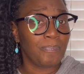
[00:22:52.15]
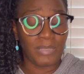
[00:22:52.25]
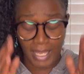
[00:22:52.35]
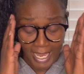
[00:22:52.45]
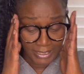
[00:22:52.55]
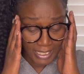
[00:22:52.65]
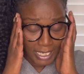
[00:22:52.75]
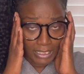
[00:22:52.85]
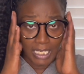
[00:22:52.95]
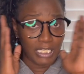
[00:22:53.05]
And at the
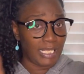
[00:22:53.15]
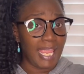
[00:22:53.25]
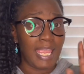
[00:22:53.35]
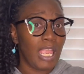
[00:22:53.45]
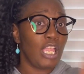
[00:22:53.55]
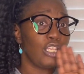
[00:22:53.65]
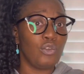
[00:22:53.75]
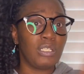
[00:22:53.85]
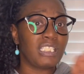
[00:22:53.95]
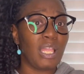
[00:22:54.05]
end of the day,
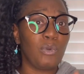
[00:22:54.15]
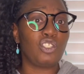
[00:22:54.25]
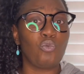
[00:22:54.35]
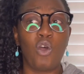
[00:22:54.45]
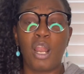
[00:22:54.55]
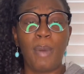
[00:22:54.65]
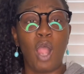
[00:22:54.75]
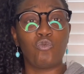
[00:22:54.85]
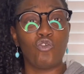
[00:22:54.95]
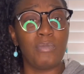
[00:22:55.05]
you can say what you want
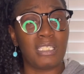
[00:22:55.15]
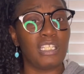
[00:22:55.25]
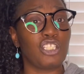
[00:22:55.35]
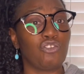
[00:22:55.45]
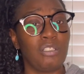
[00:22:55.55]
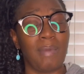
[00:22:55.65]
about rumors in the street.